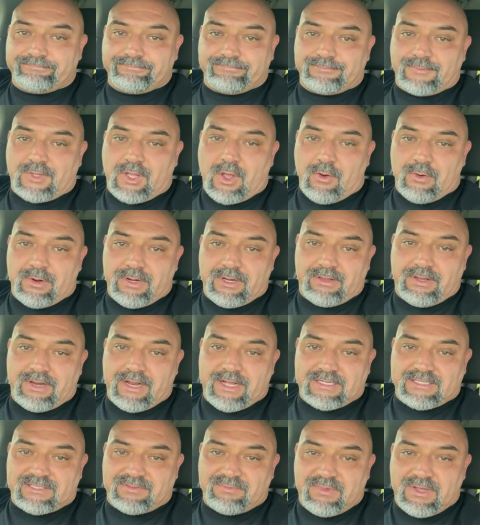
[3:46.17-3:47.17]
going to the
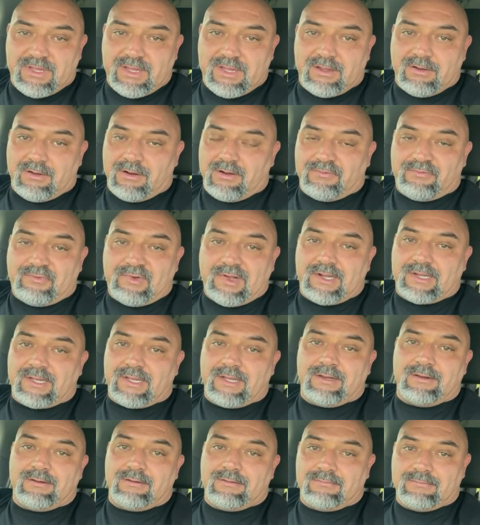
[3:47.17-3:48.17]
next meet or
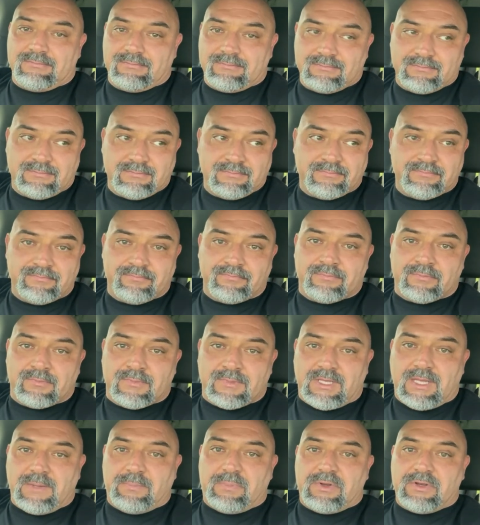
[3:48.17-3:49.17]
fucking
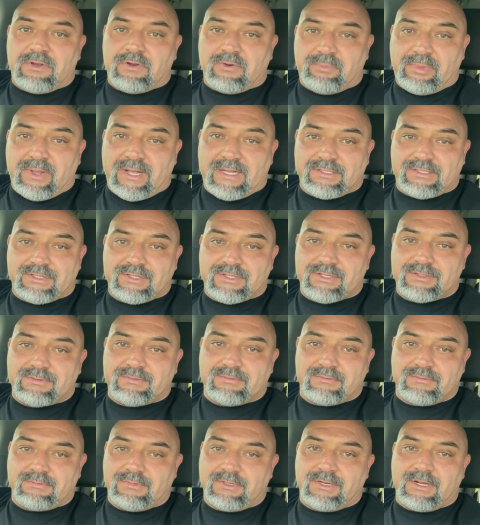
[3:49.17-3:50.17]
keeping your bench,
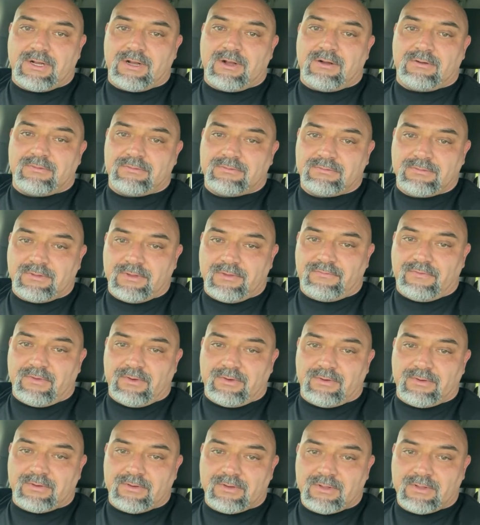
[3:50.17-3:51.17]
you know. If your